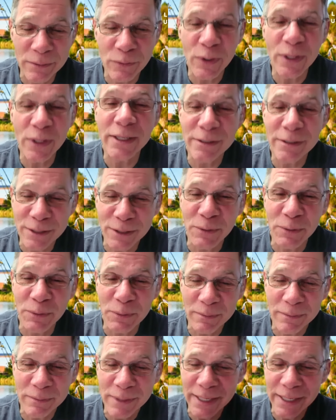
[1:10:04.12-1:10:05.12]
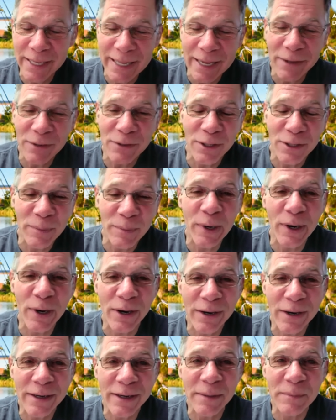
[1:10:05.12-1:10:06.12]
really soon to get out to the
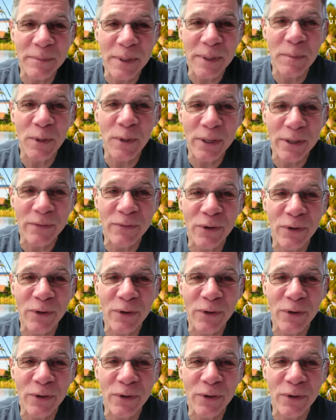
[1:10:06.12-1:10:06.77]
park. I'm, I'm looking